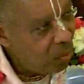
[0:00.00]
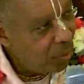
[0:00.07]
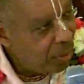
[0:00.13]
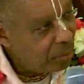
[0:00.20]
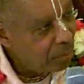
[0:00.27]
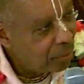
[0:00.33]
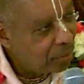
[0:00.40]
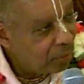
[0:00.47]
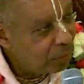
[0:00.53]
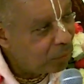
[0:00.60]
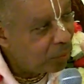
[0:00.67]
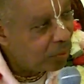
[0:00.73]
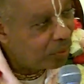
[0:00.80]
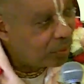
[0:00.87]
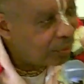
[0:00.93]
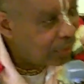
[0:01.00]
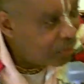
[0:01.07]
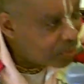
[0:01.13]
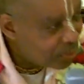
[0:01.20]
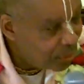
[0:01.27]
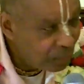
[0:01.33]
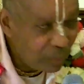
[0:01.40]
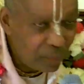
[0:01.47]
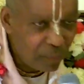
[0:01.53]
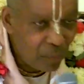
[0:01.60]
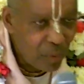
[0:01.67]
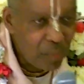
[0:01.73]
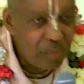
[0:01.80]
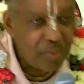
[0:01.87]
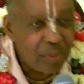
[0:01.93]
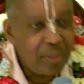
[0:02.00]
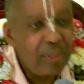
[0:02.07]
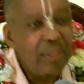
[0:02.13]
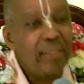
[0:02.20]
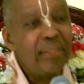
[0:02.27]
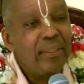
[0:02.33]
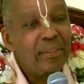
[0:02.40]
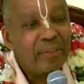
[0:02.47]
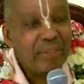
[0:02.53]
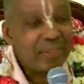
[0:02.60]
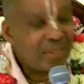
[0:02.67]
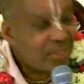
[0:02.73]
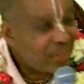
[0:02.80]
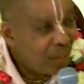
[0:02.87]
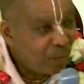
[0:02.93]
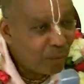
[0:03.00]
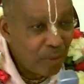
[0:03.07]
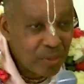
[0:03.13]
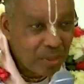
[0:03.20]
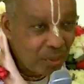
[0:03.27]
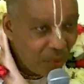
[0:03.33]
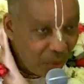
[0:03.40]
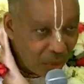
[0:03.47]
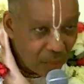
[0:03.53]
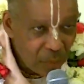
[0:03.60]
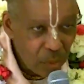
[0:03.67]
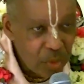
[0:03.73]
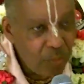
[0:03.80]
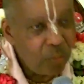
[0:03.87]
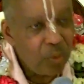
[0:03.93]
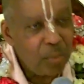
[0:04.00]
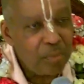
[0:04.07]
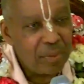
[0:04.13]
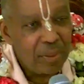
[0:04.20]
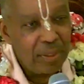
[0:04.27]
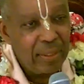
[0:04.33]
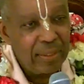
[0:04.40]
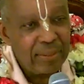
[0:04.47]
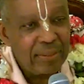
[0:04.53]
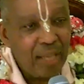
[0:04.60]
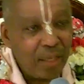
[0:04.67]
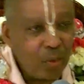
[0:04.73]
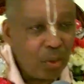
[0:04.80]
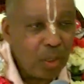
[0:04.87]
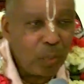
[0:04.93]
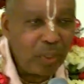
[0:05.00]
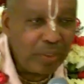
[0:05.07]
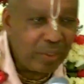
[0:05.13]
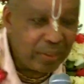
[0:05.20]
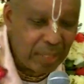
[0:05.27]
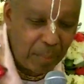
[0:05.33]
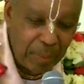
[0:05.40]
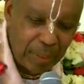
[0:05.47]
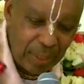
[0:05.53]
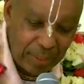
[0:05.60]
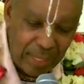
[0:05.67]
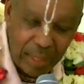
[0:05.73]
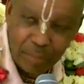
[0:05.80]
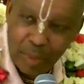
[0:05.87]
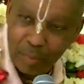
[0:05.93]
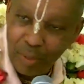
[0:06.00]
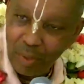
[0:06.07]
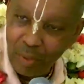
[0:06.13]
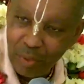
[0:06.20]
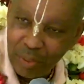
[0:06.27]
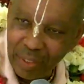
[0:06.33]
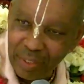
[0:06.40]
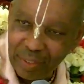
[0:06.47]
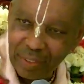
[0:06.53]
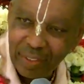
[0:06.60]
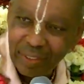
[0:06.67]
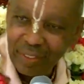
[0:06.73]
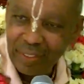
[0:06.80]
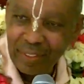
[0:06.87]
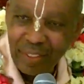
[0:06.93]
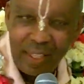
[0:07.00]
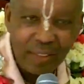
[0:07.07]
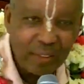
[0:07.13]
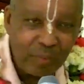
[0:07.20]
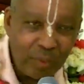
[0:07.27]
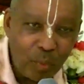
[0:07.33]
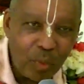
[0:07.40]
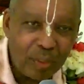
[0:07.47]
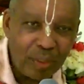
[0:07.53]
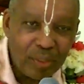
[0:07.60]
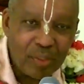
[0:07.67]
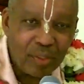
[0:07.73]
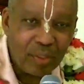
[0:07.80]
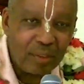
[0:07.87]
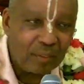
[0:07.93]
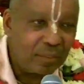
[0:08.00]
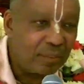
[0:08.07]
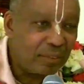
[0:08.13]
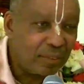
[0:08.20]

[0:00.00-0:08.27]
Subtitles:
8,400,000 different forms. Krishna's there for us in all of those forms. It's not only when you're a demigod like Brahma, okay, I'll give you audience, I'll,